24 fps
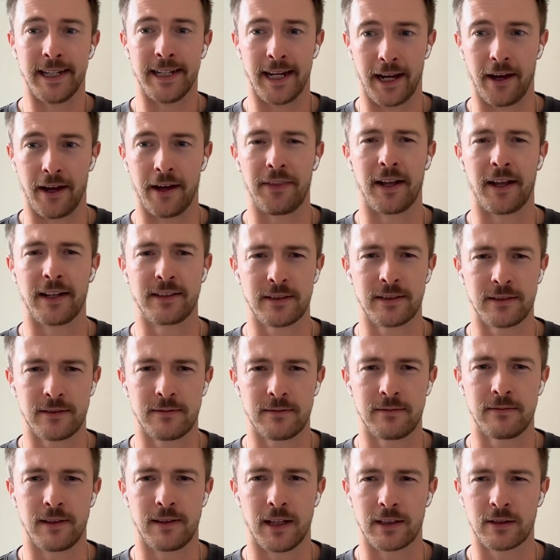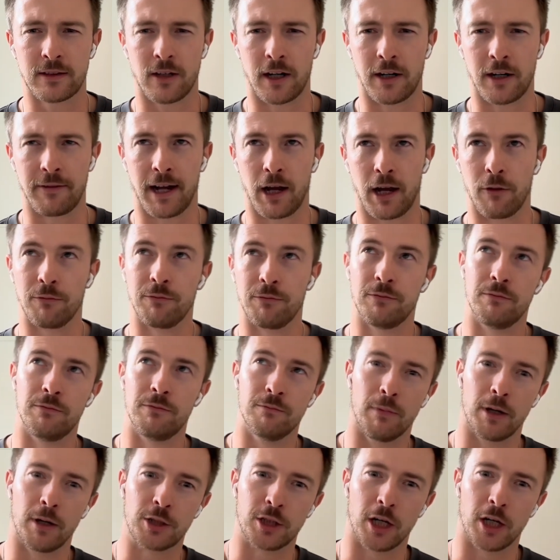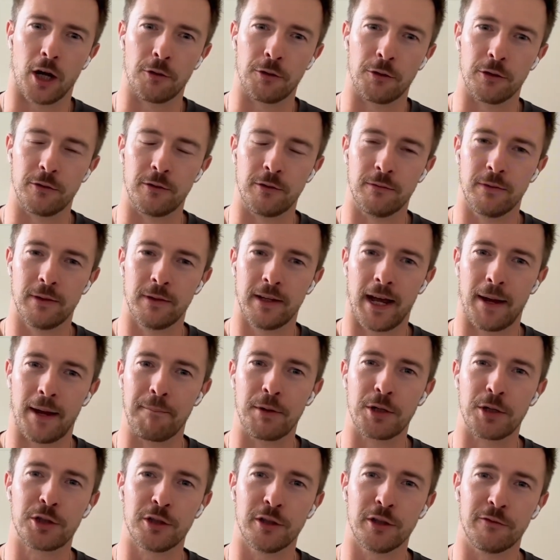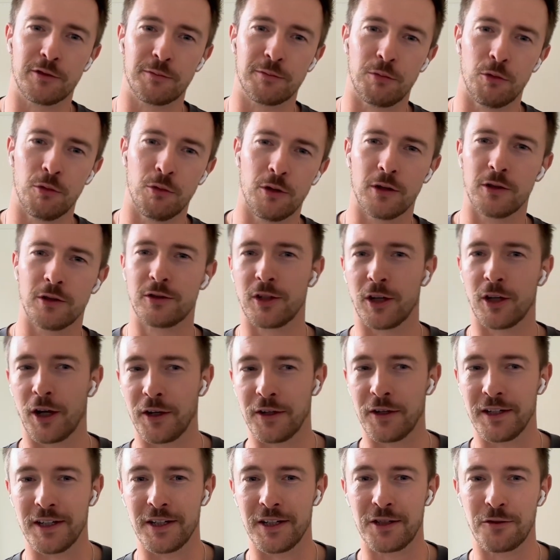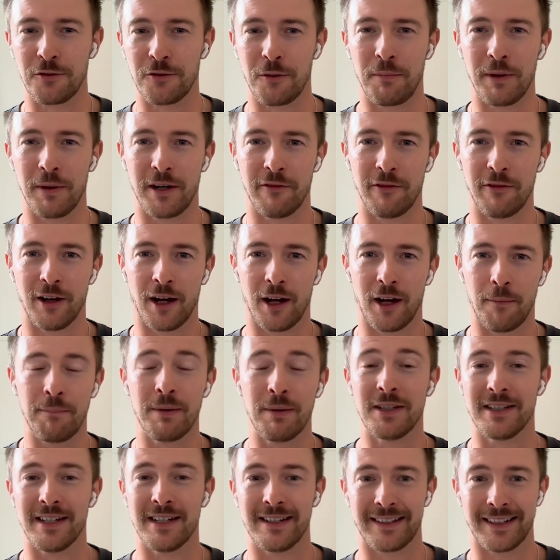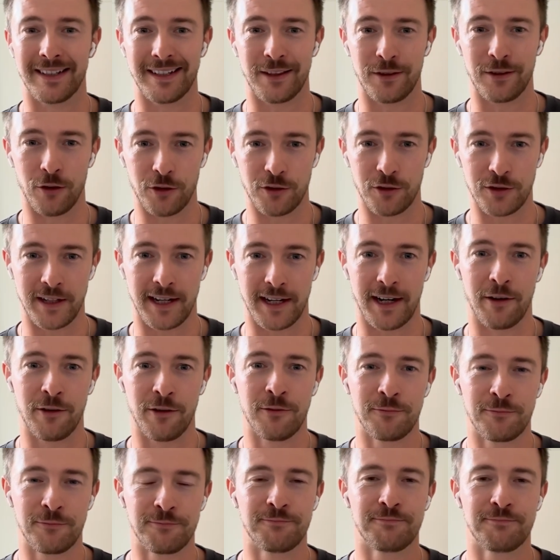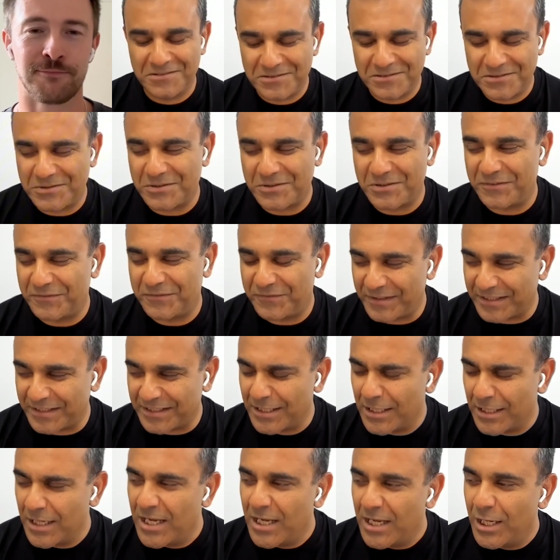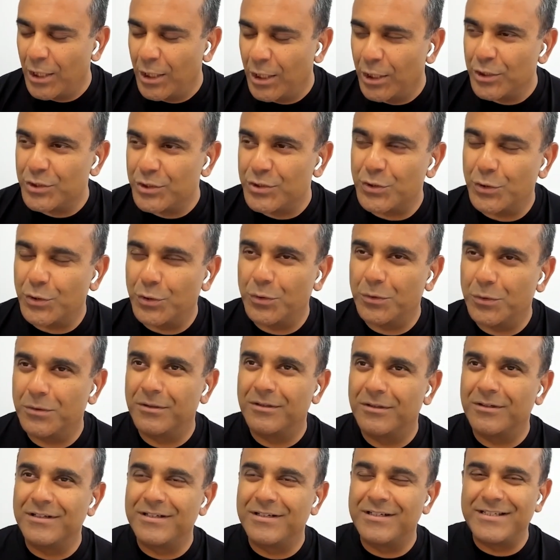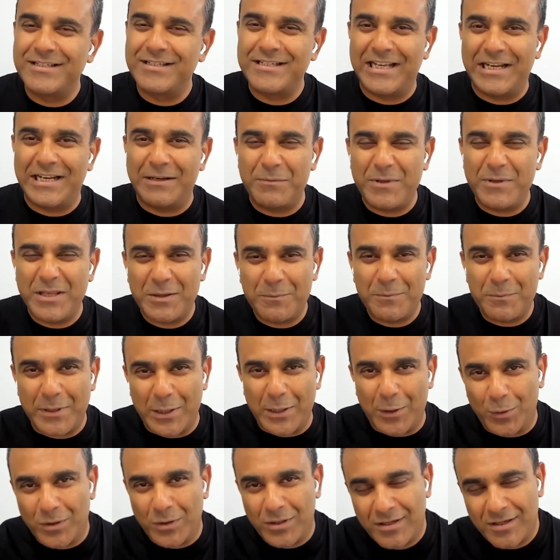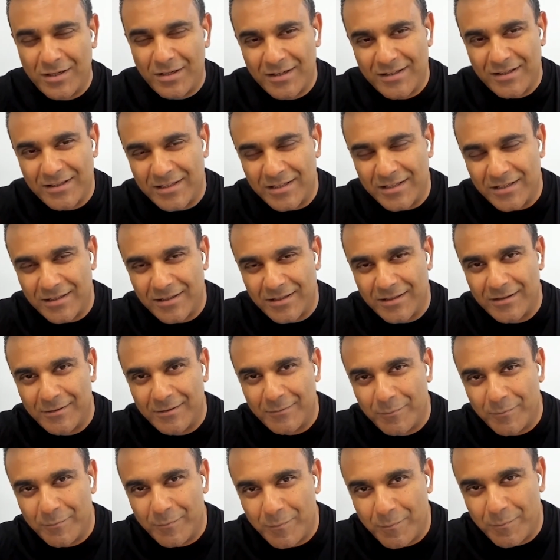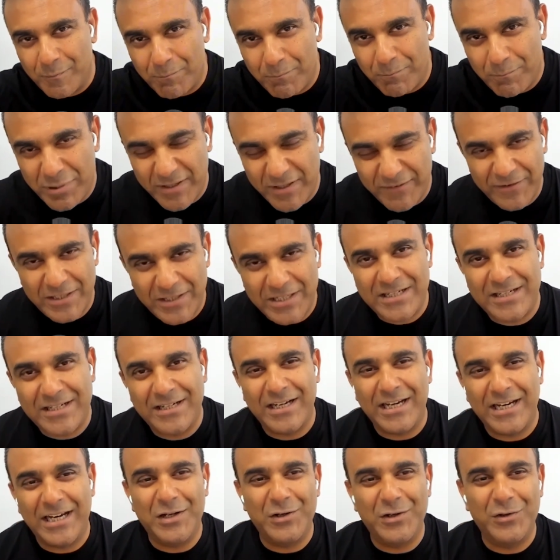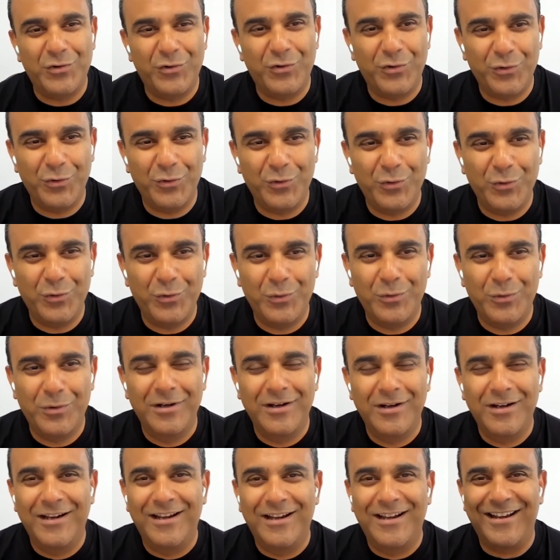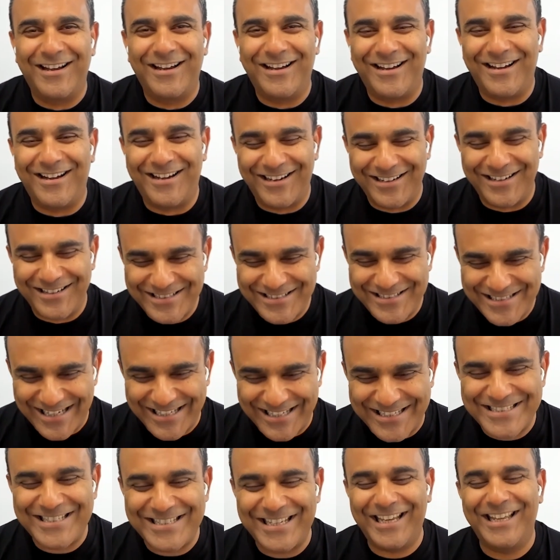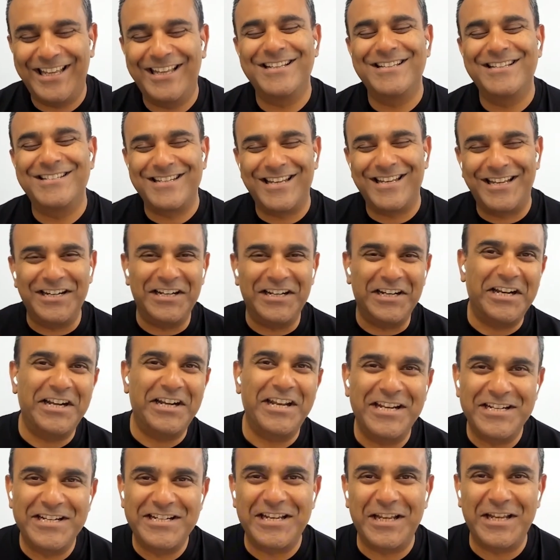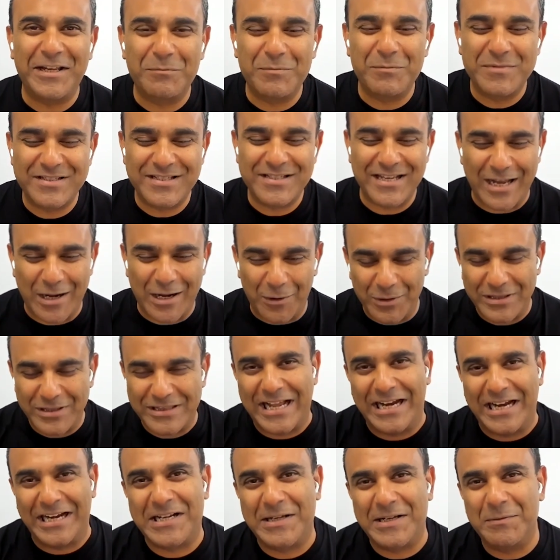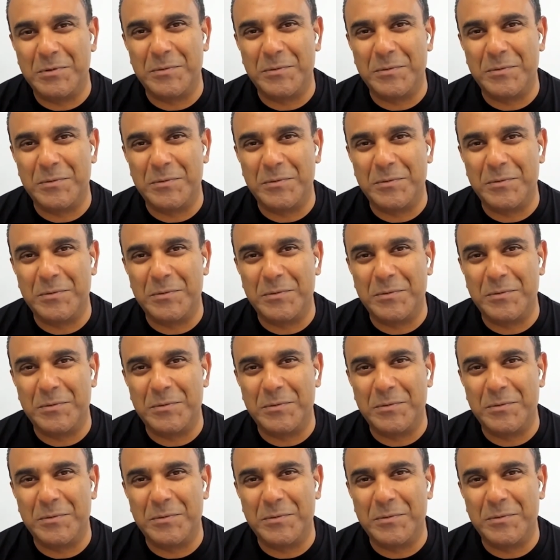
yeah, that's kind of how my childhood ambition of sport has turned into a bit of a business ethos now. Terrific. So, tell me about the pivot into tech sales and leading teams. How did that come